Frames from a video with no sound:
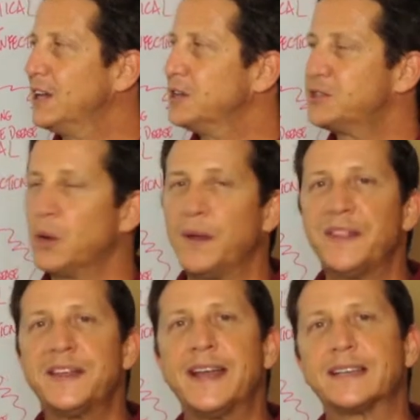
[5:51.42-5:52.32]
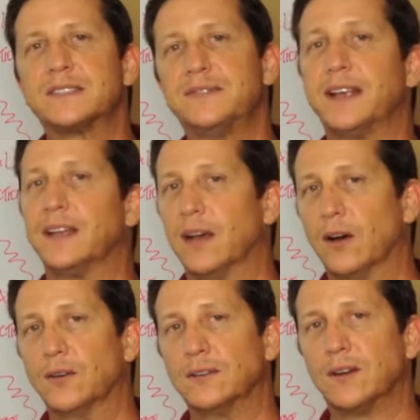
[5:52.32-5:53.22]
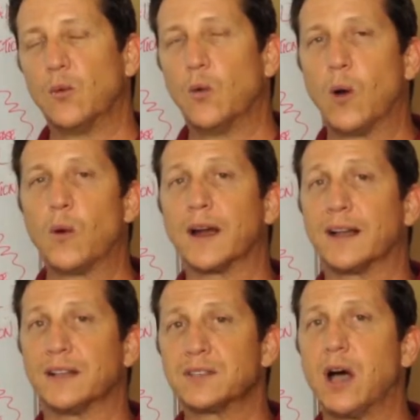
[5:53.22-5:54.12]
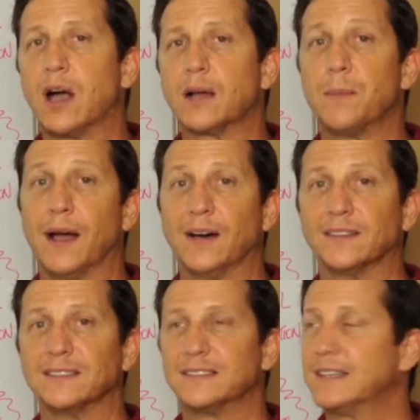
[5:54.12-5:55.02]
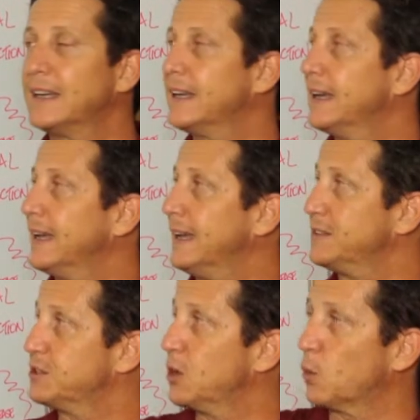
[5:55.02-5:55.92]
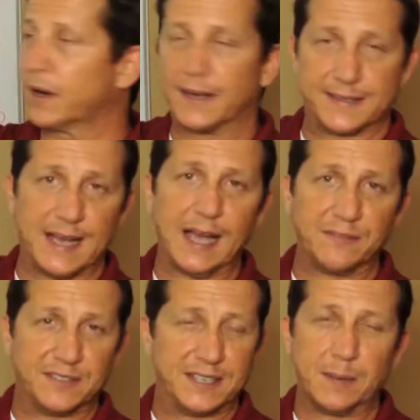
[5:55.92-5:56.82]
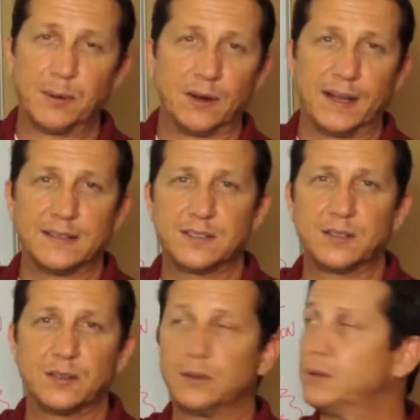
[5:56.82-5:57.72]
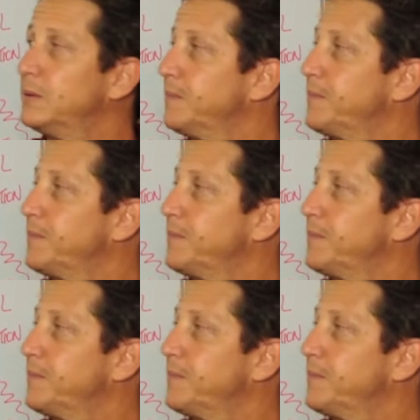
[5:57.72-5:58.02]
So in the next video, what we're going to talk about is we're going to dive deeper into